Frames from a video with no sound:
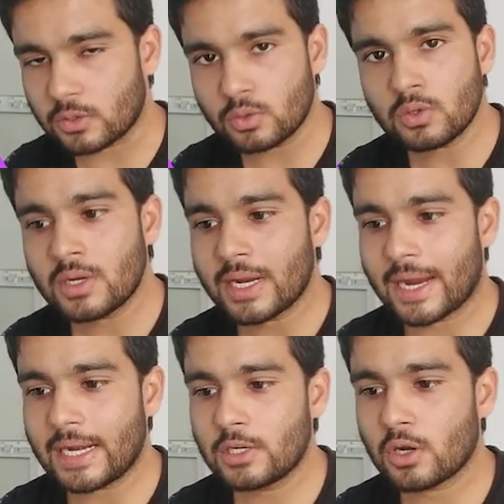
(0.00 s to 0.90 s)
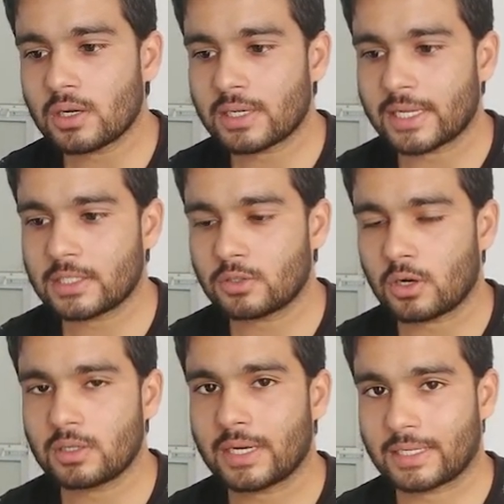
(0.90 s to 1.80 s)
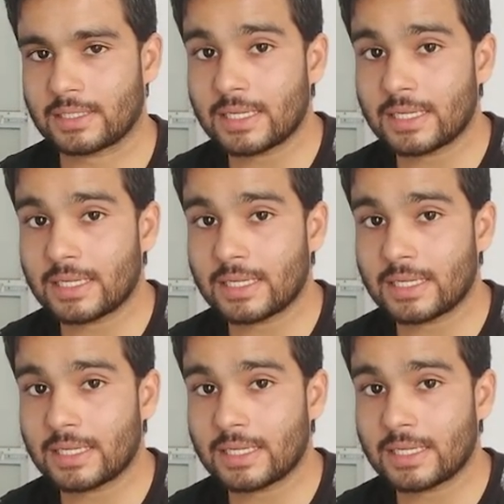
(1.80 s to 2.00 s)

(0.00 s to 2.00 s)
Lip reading: to head dot next.